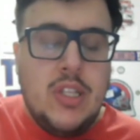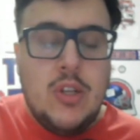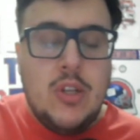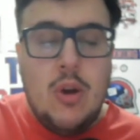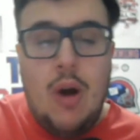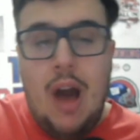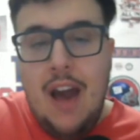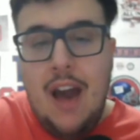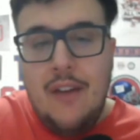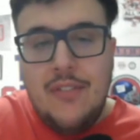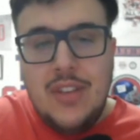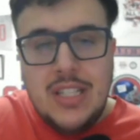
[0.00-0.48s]
So
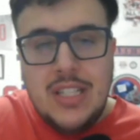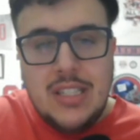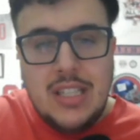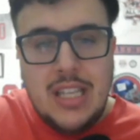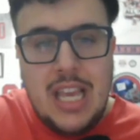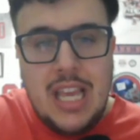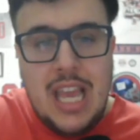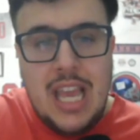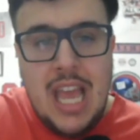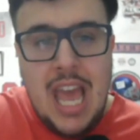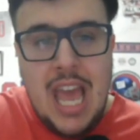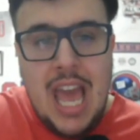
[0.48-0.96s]

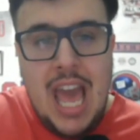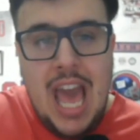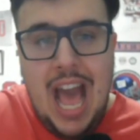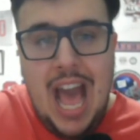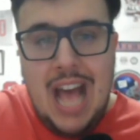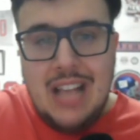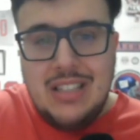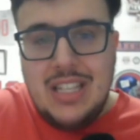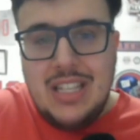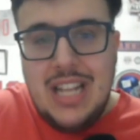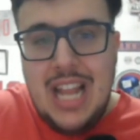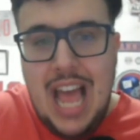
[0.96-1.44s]
obviously
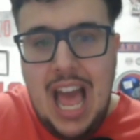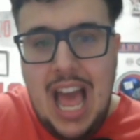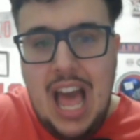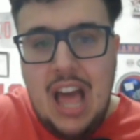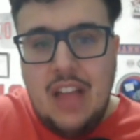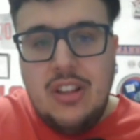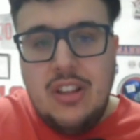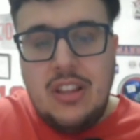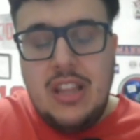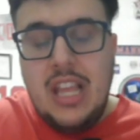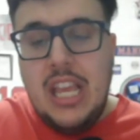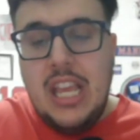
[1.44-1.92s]
hasn't
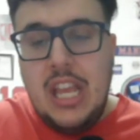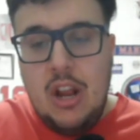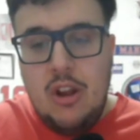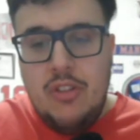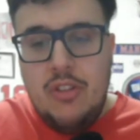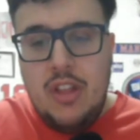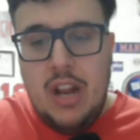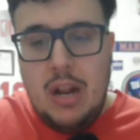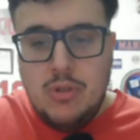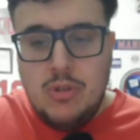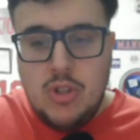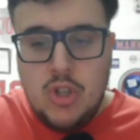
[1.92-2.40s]
had the year
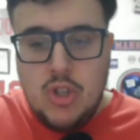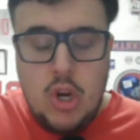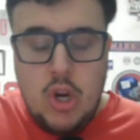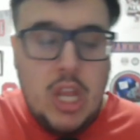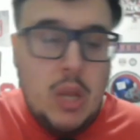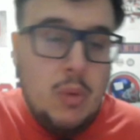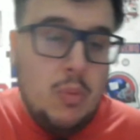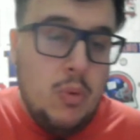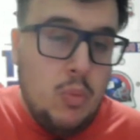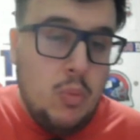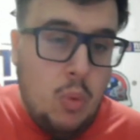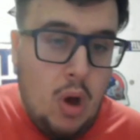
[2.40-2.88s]
that I'm sure
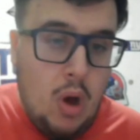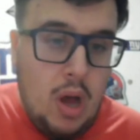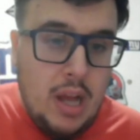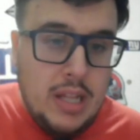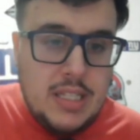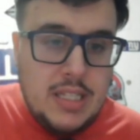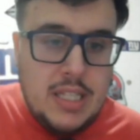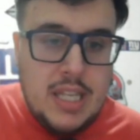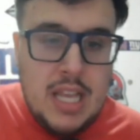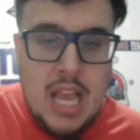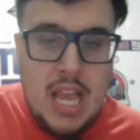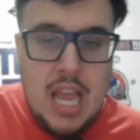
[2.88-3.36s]
he would
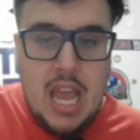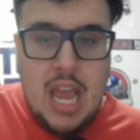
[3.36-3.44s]
want,